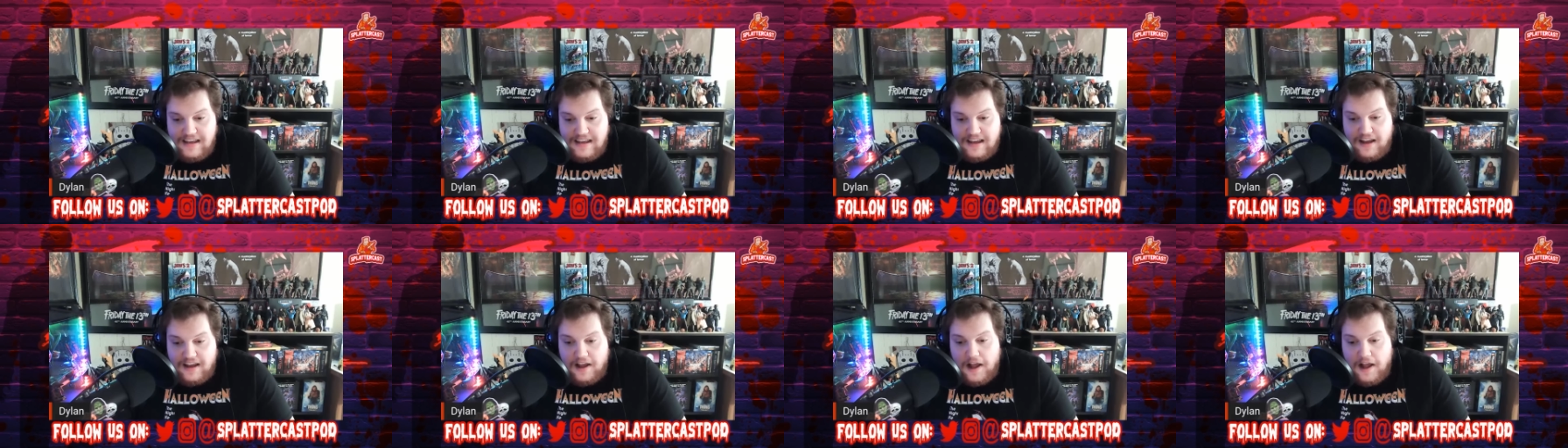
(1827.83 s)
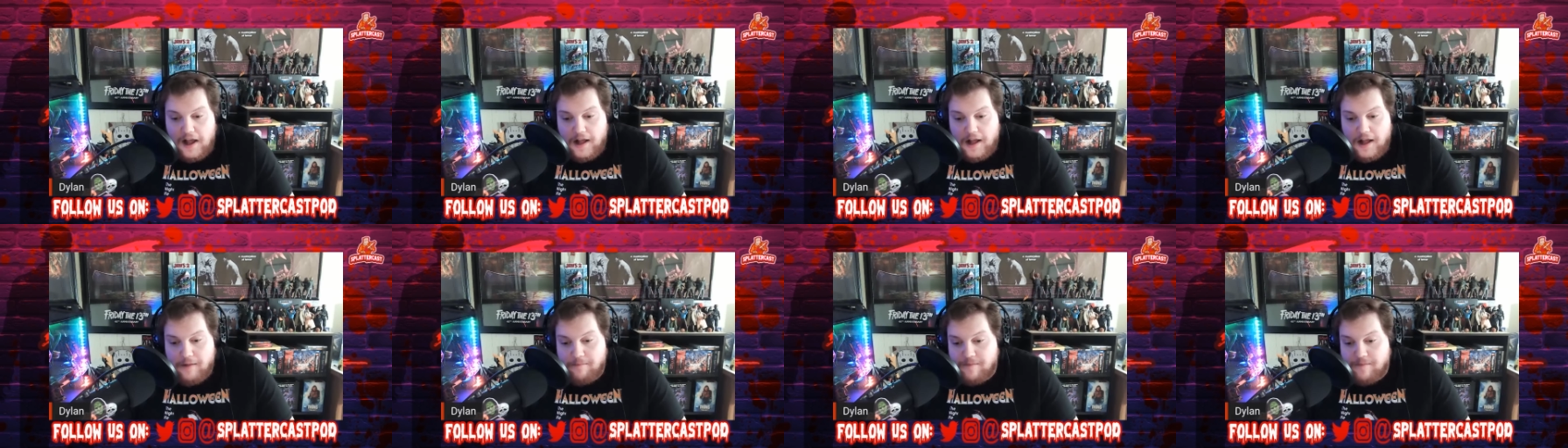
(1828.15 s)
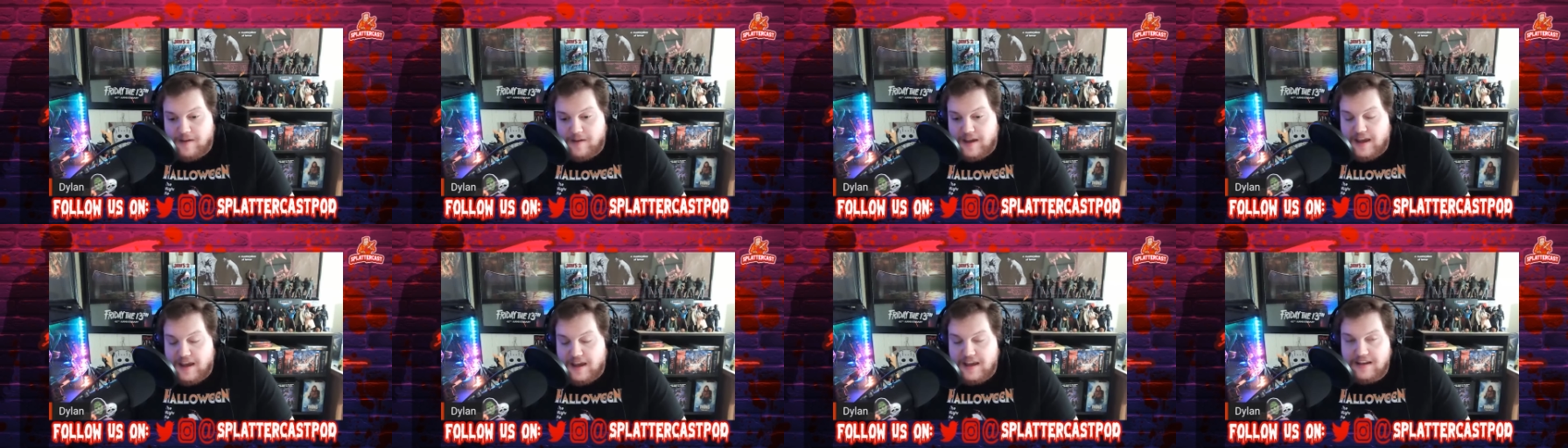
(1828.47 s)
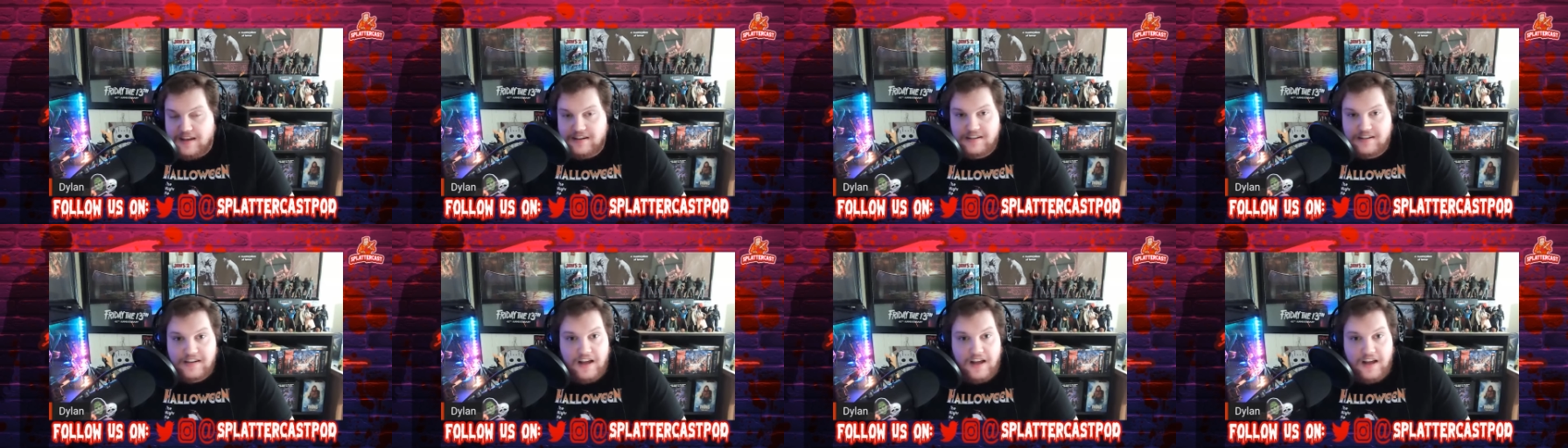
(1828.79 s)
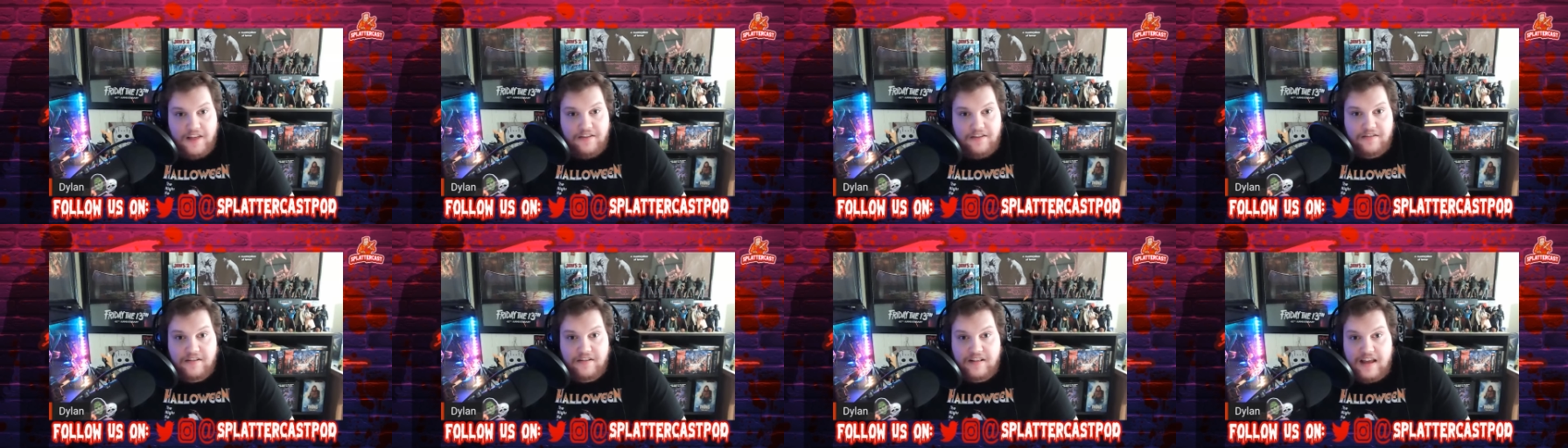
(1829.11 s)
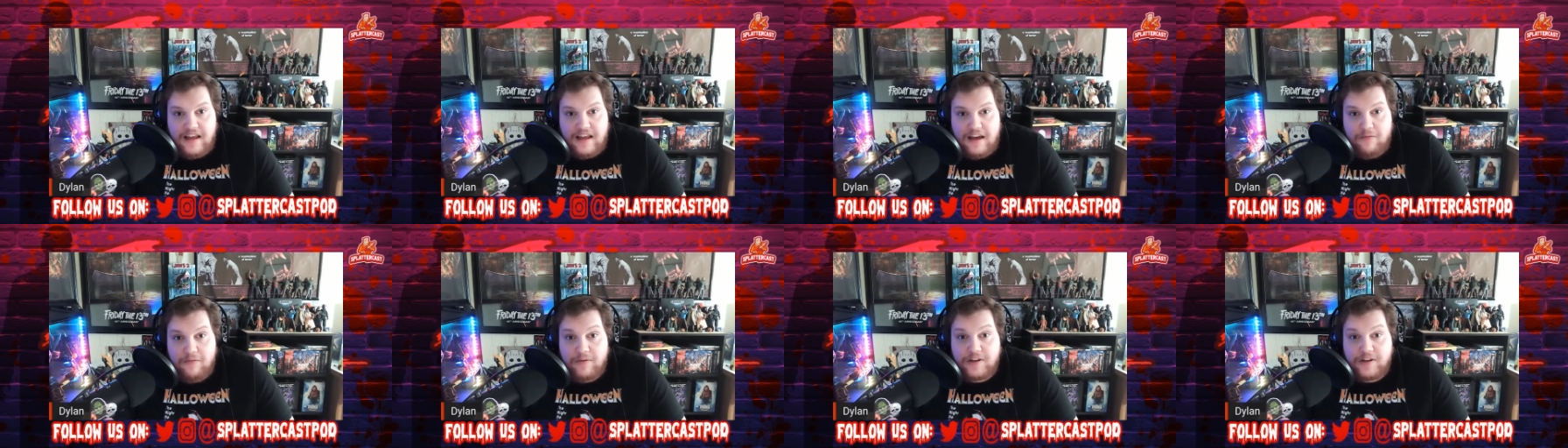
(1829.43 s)
Um, and other than
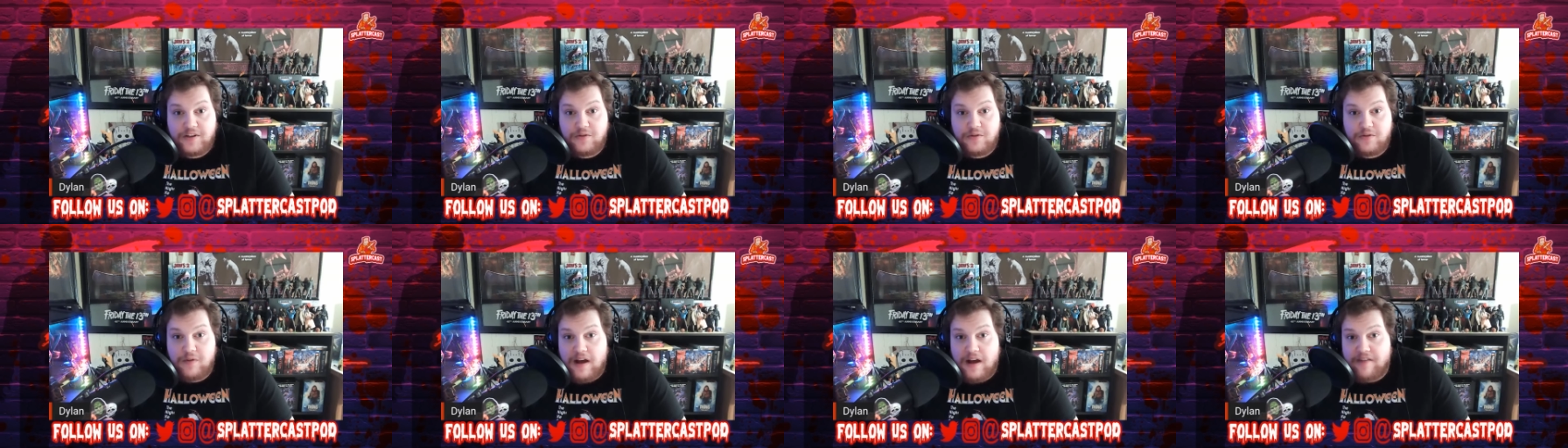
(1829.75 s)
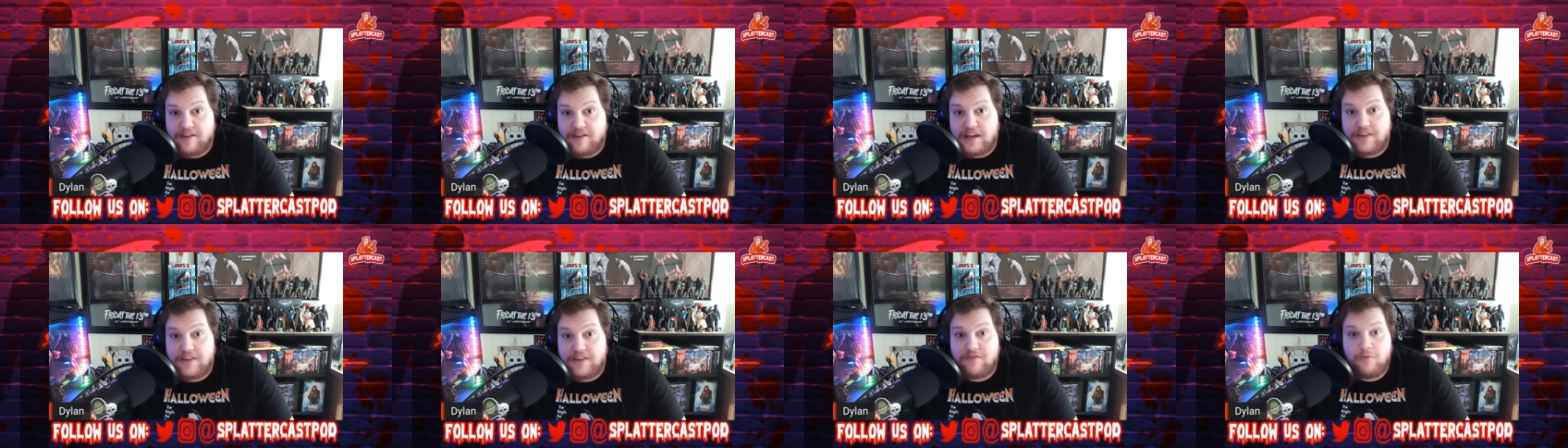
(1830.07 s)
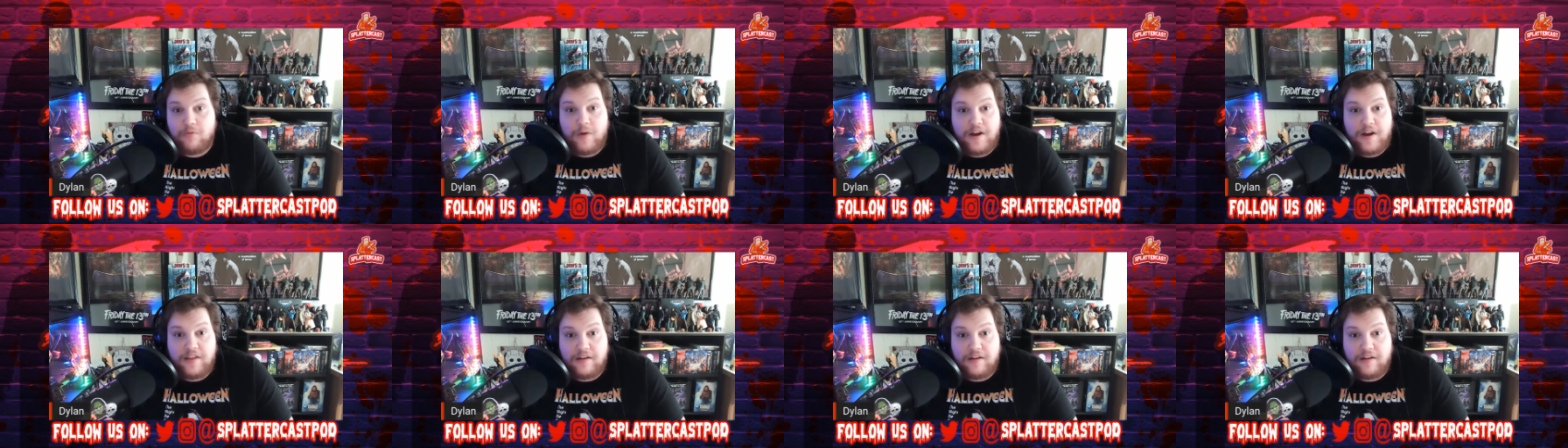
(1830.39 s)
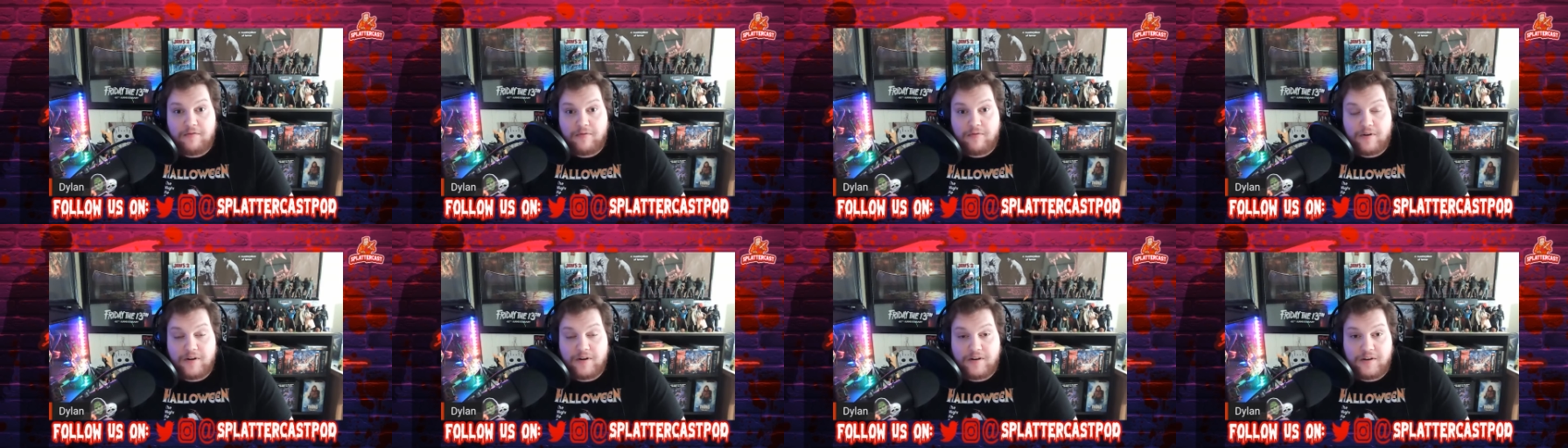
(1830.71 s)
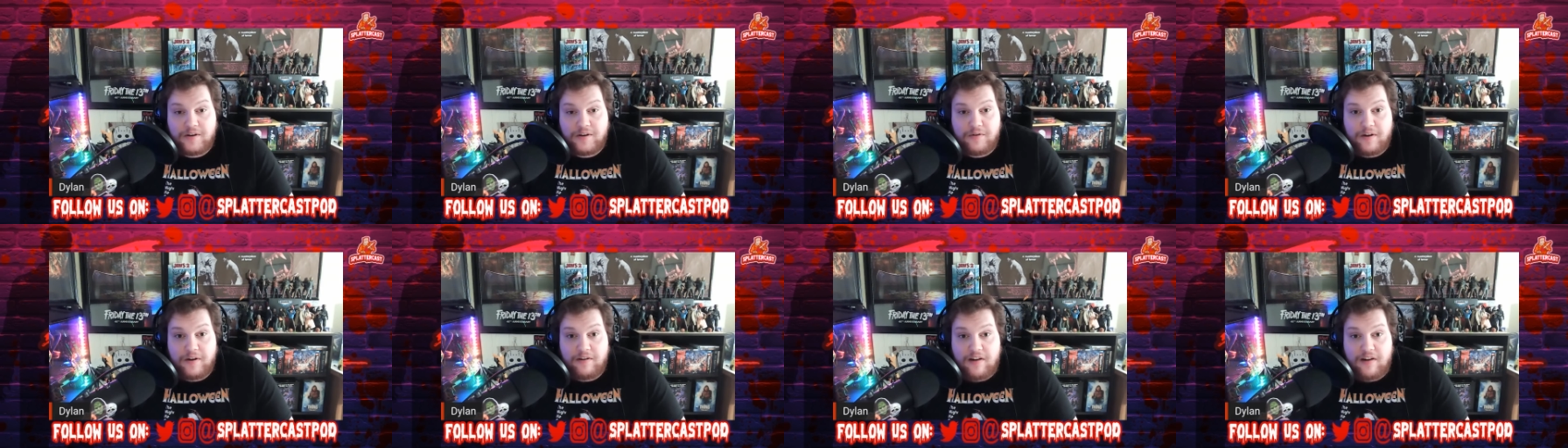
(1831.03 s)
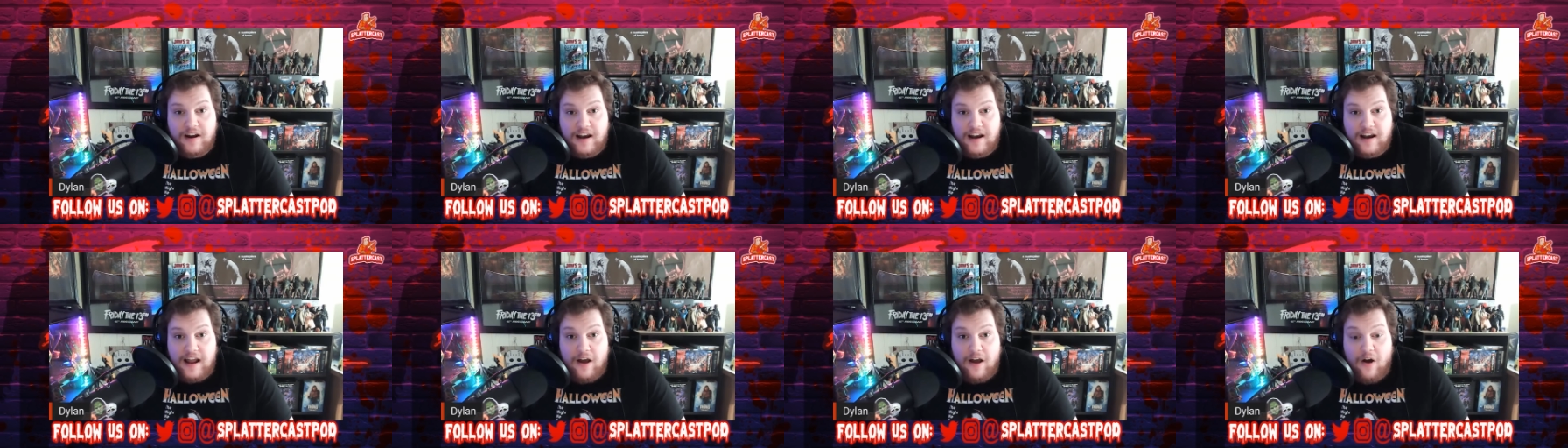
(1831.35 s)
that, we do have a giveaway that we're doing
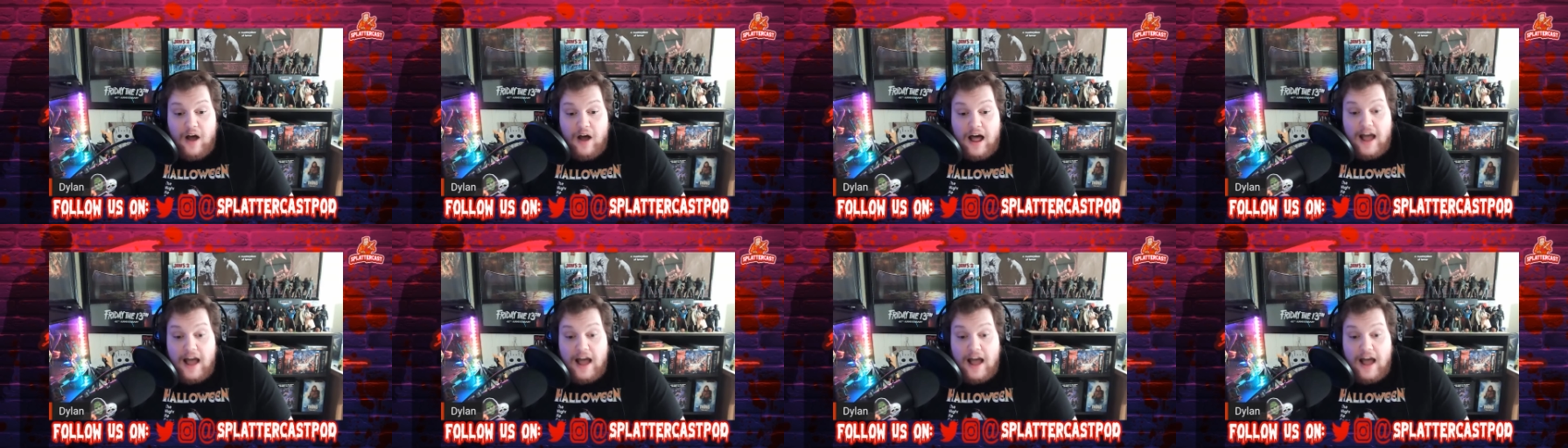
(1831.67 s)
right now.